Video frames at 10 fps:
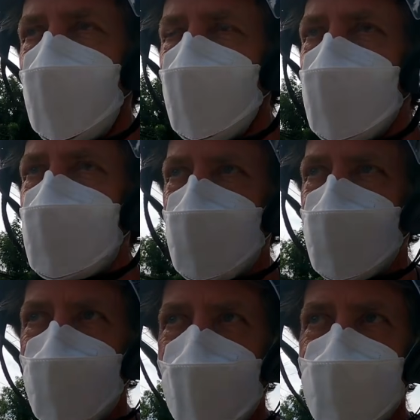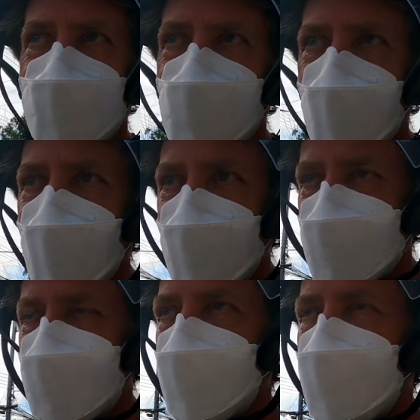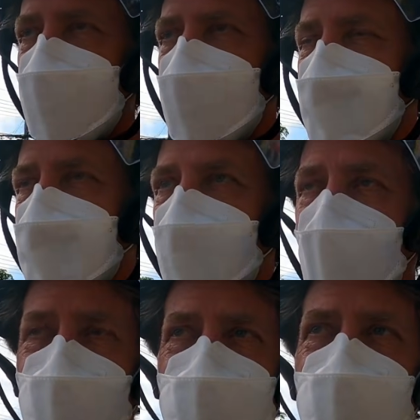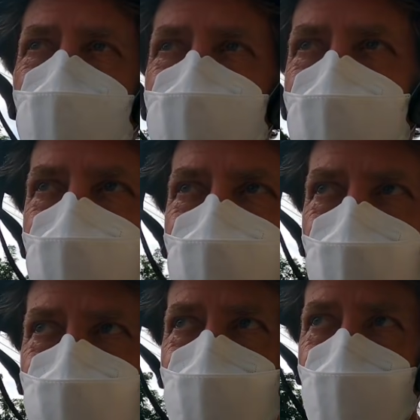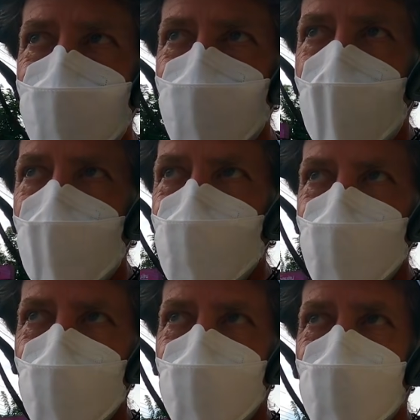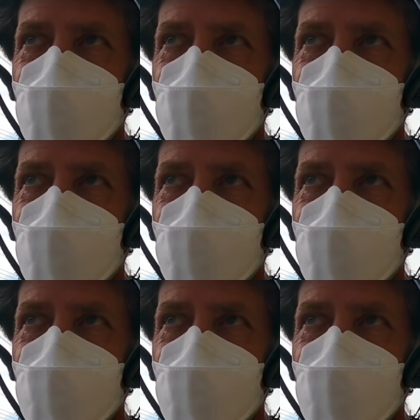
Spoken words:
Provincial Red Cross. I was talking about King Rama V